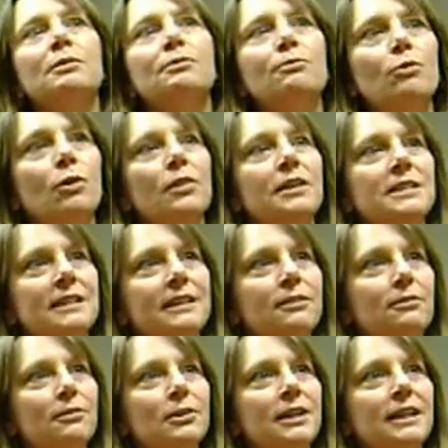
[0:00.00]
before the
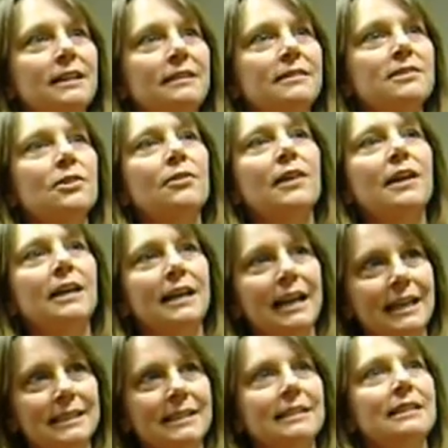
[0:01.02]
delivery so that it
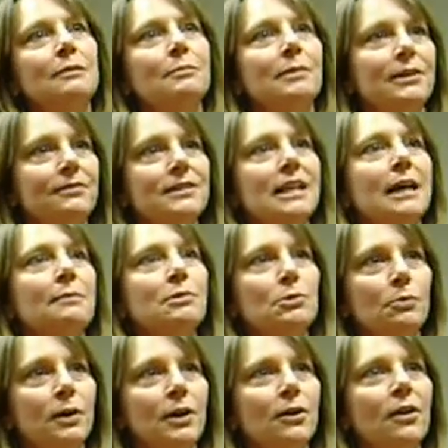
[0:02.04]
has a little bit of time
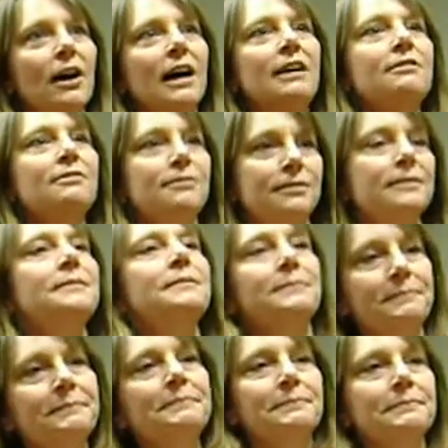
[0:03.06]
to wear off
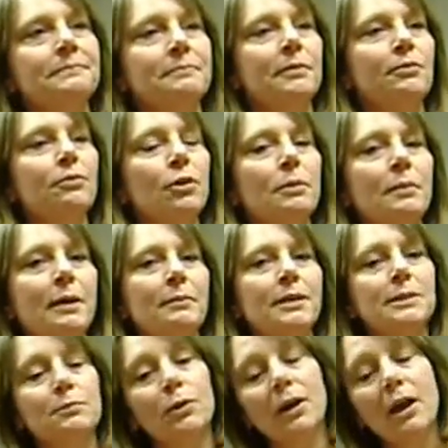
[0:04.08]
before the baby
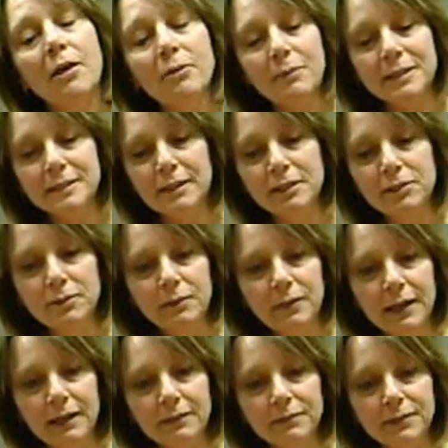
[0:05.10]
is born. Otherwise, they do
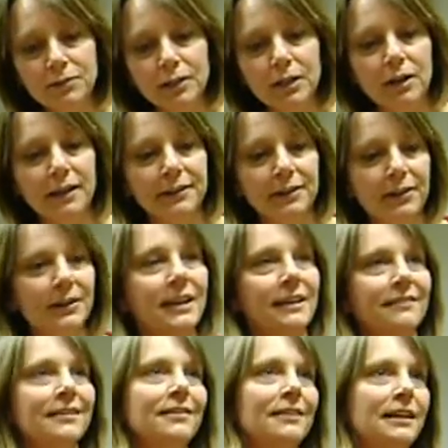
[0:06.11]
have a drug called
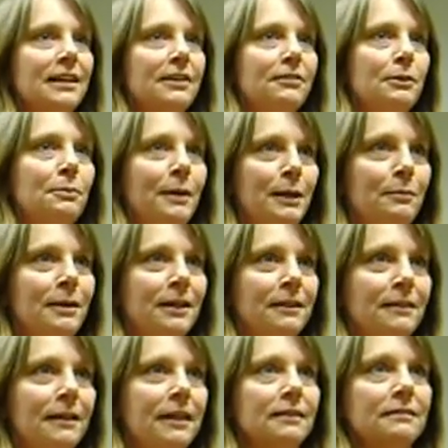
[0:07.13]
Narcan that they give the baby,
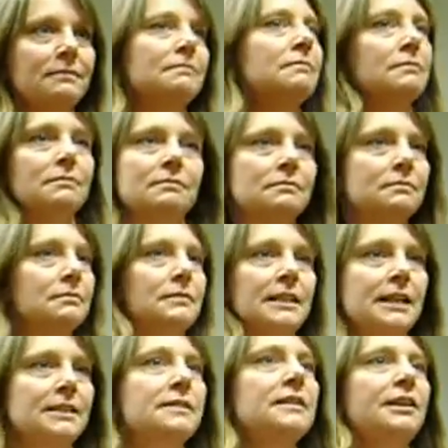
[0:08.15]
and that
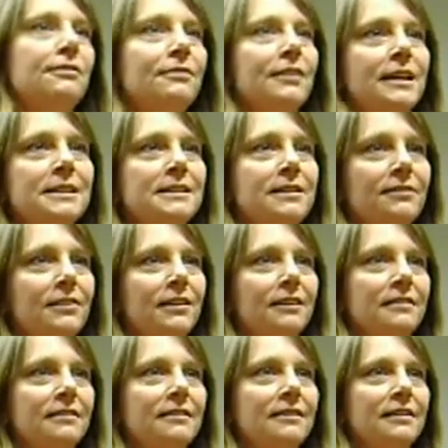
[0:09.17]
takes the effects of the
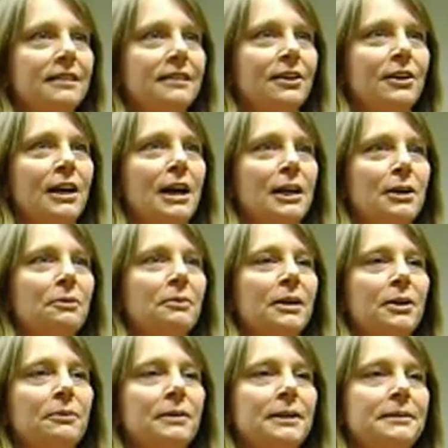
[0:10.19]
narcotic
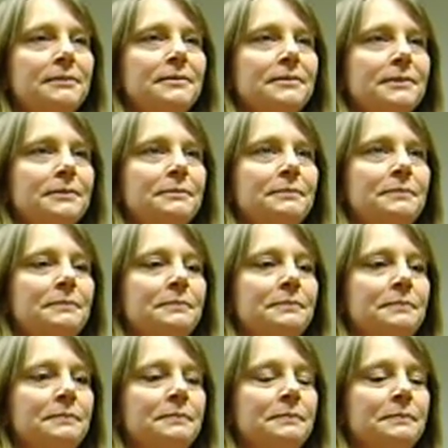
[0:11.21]
right
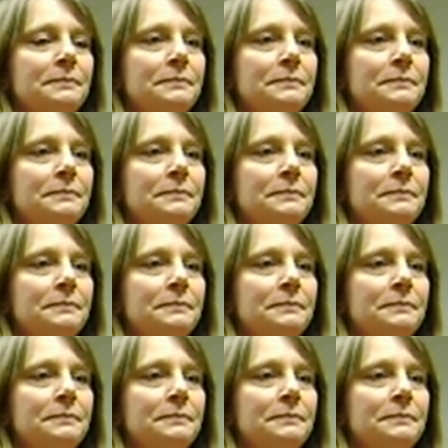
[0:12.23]
away.